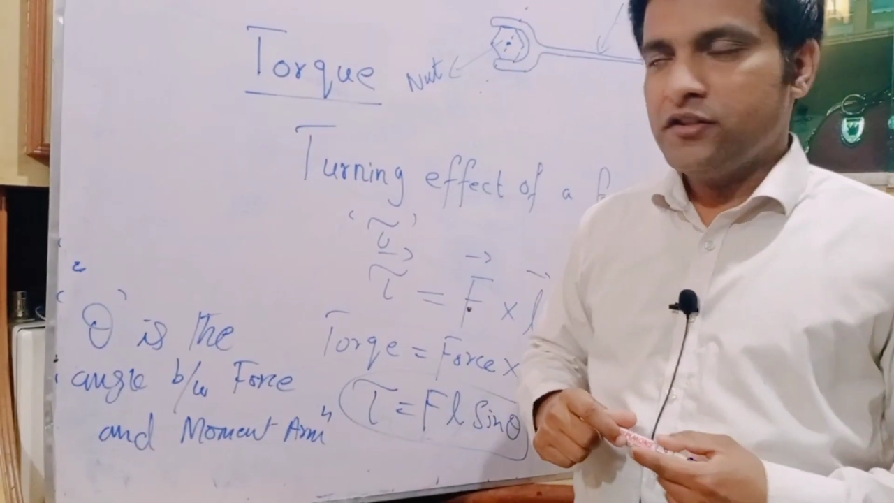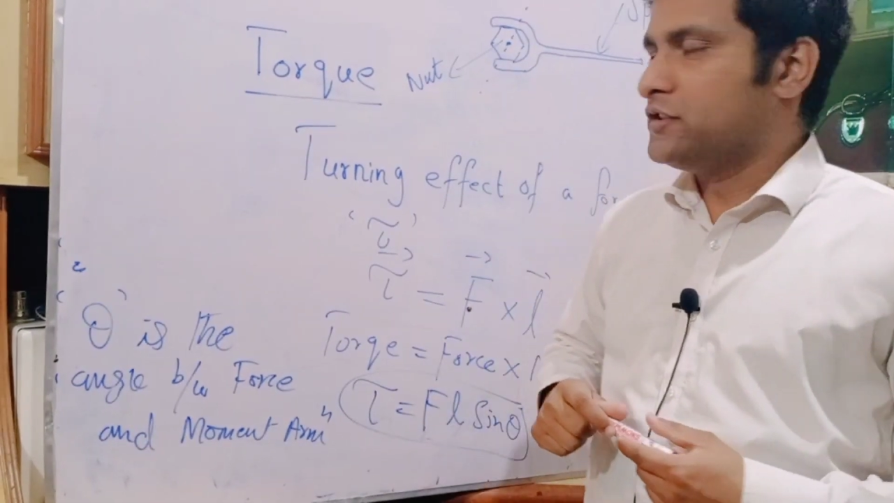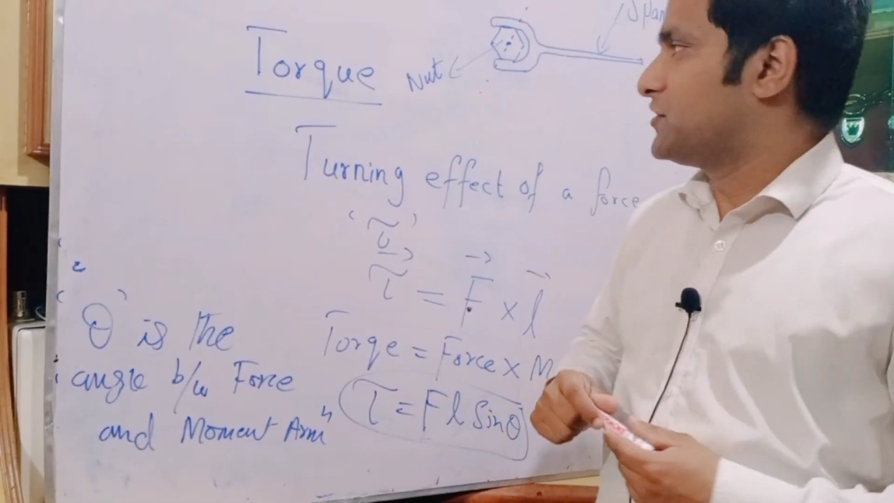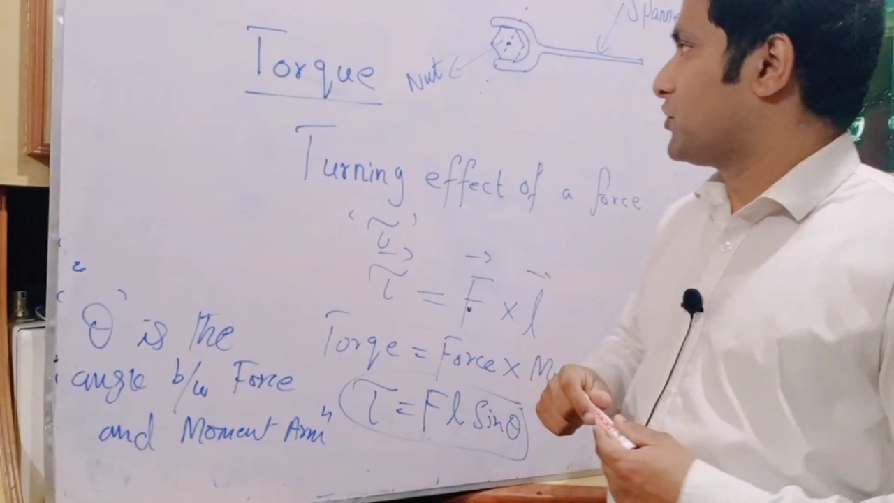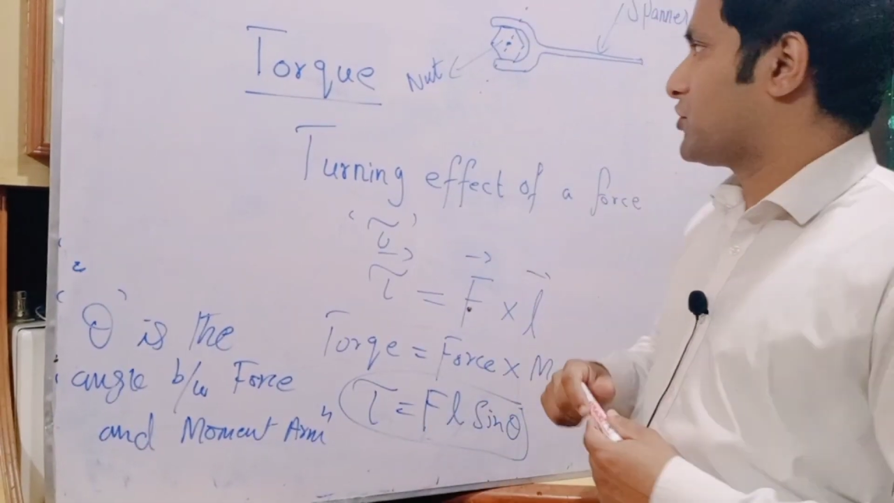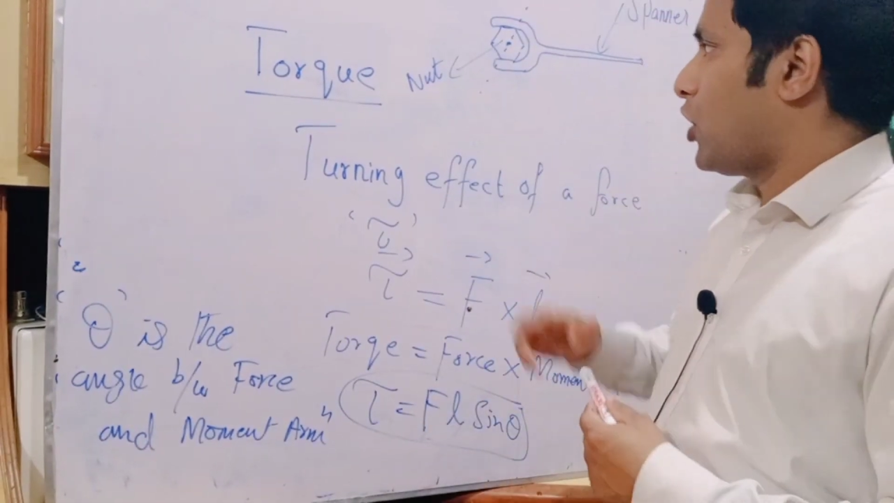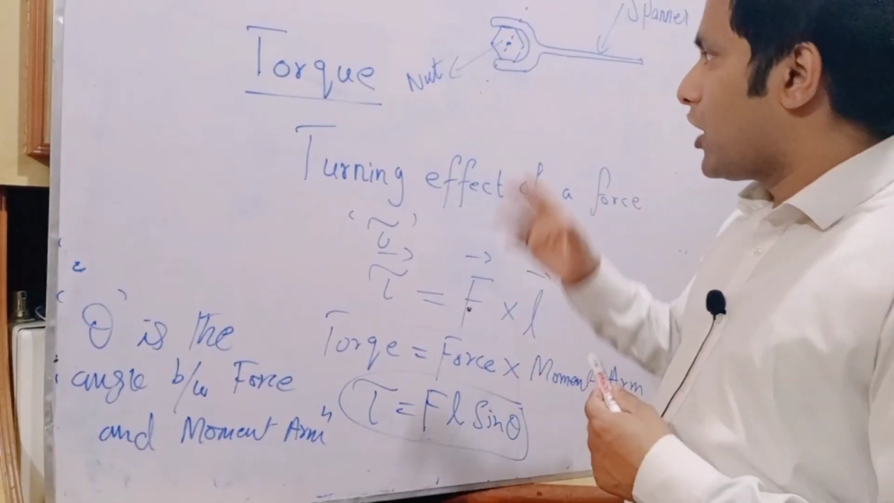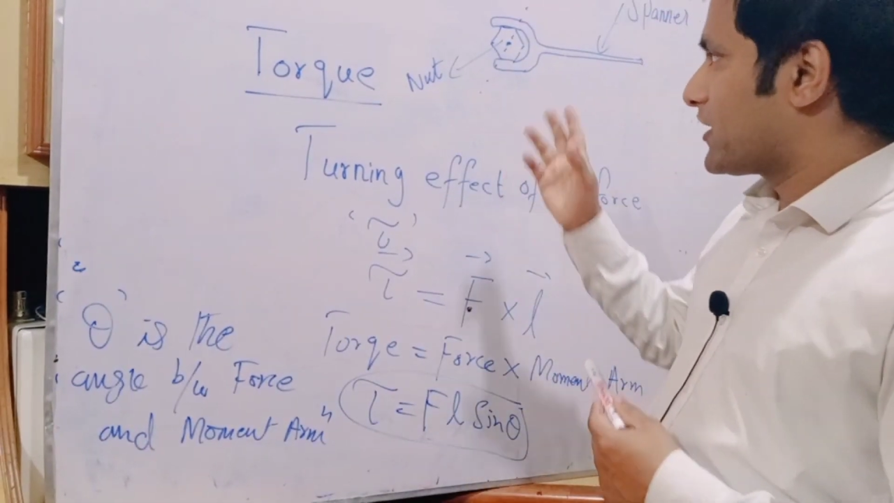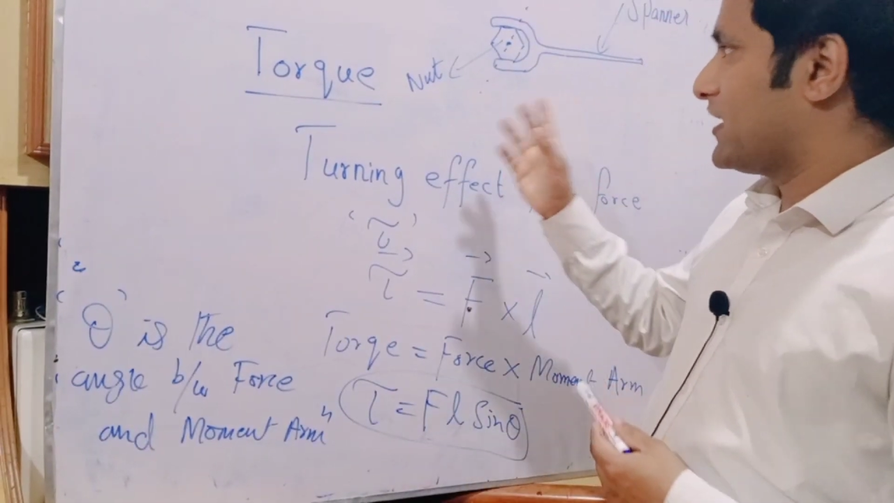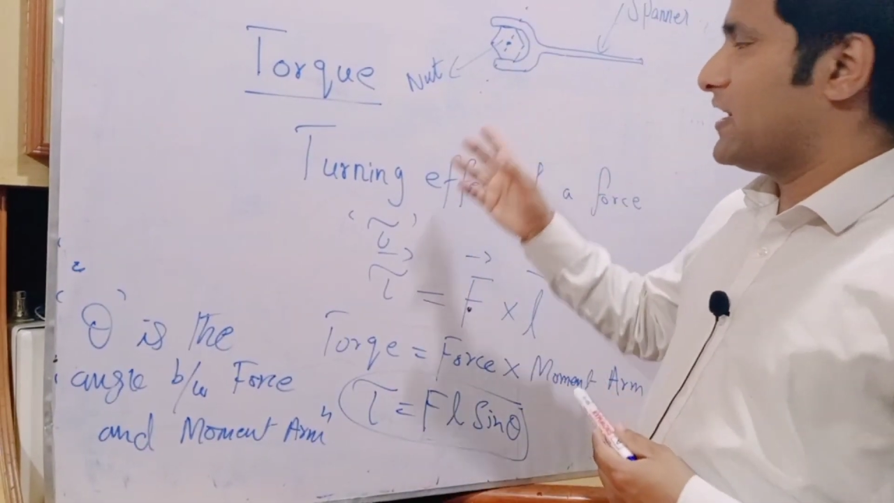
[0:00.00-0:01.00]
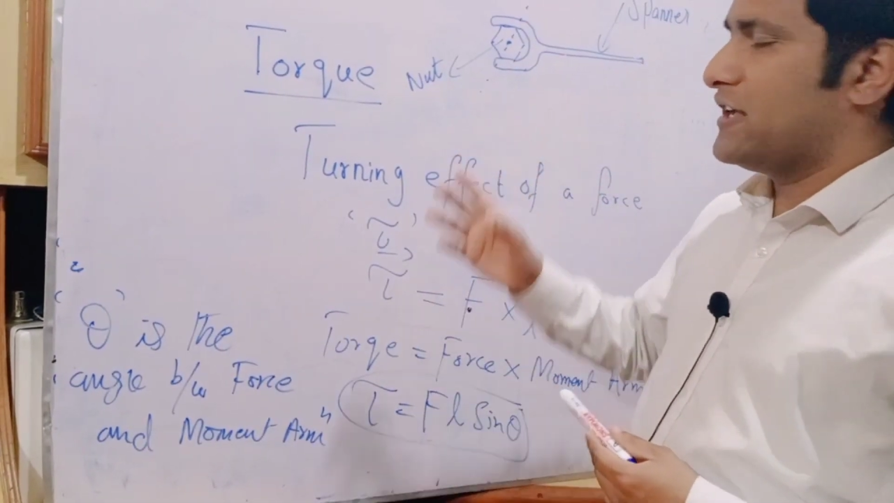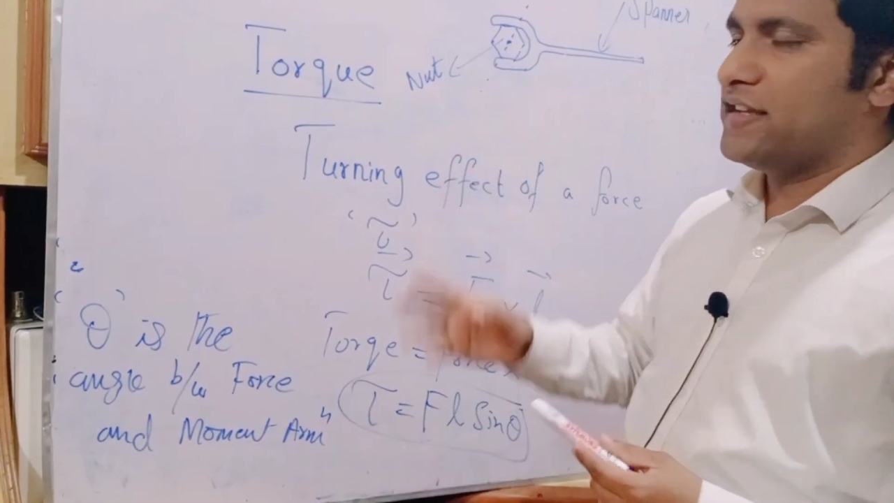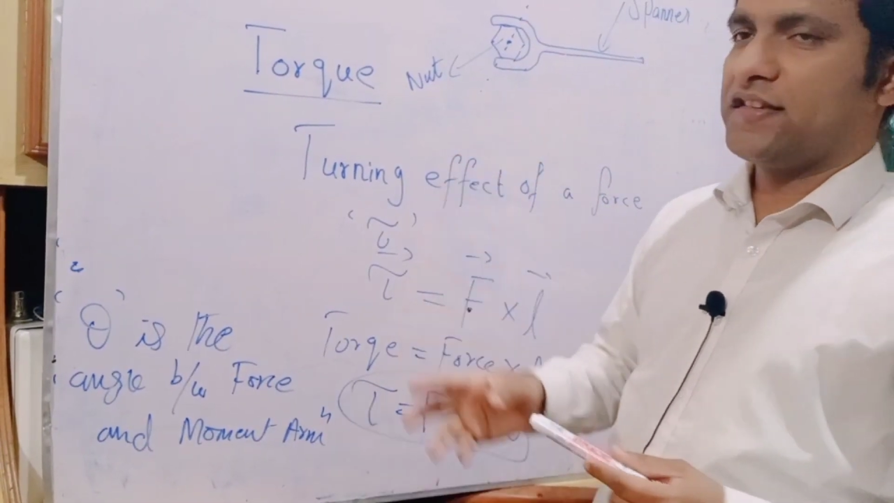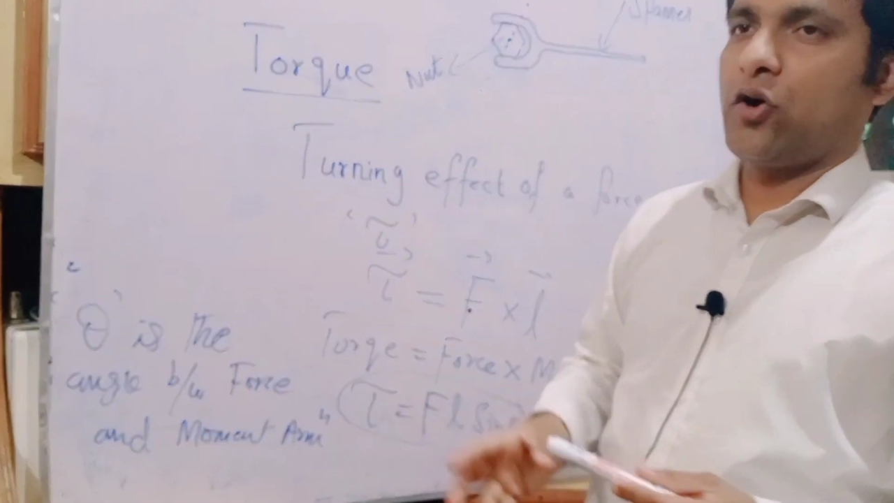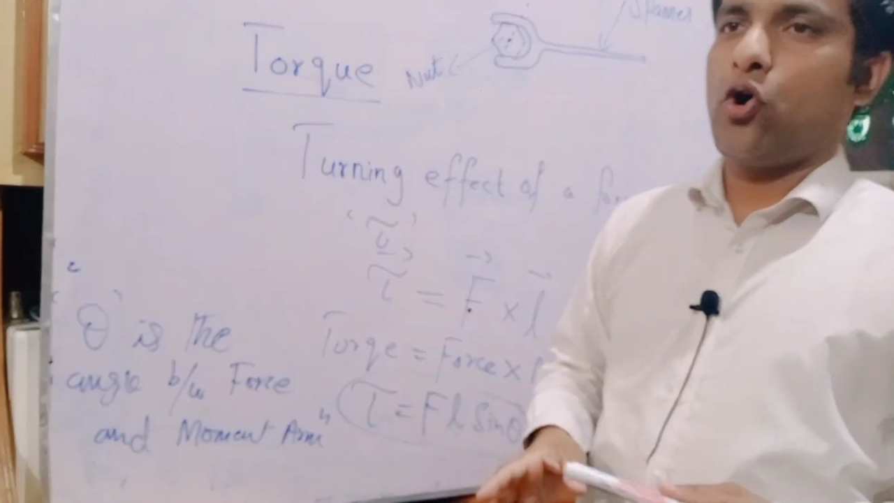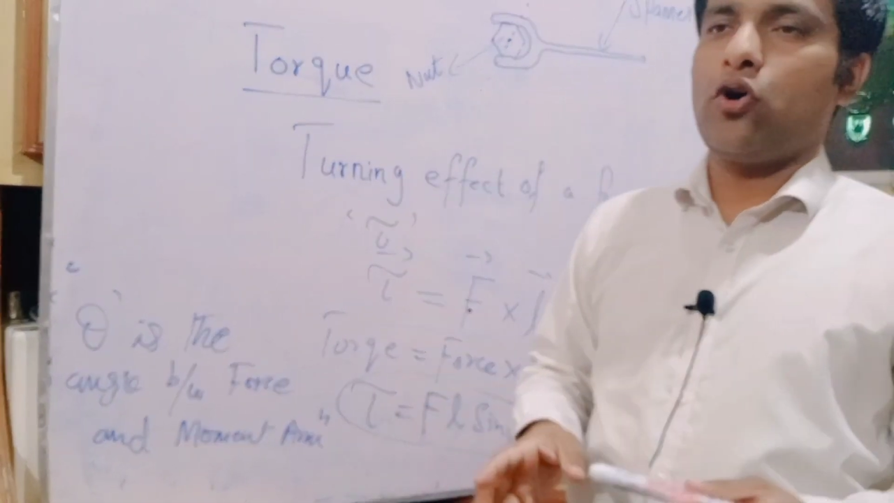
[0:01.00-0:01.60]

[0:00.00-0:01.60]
So torque is